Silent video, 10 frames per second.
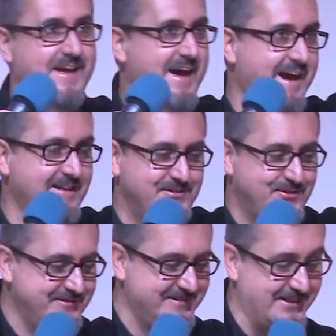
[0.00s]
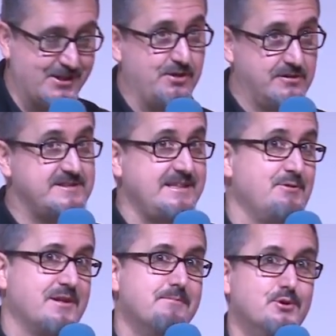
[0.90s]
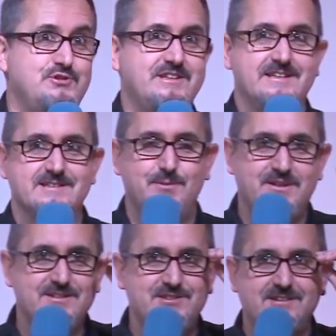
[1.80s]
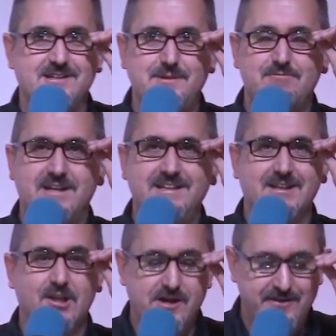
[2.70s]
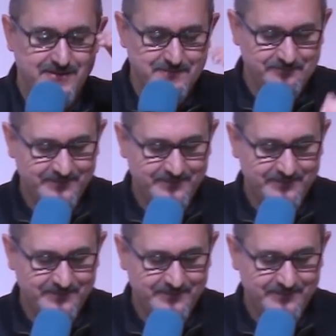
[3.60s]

and you know see what a moot is because you're going to be running a lot of them.